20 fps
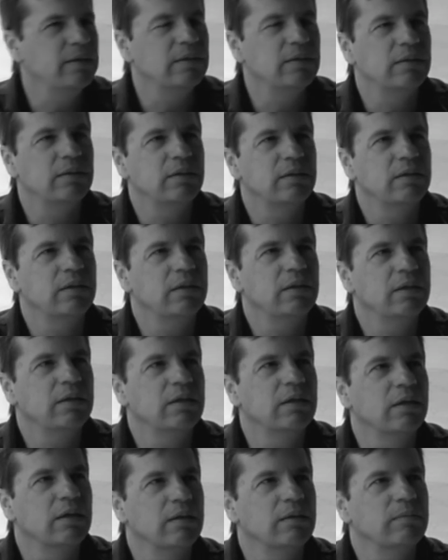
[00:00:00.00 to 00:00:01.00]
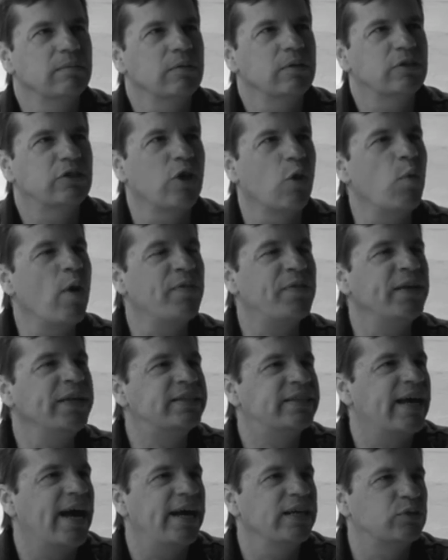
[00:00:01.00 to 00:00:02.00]
But, you know, so
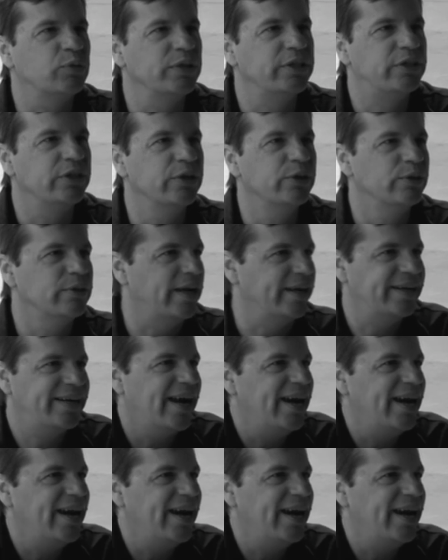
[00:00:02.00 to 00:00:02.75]
what these guys would do,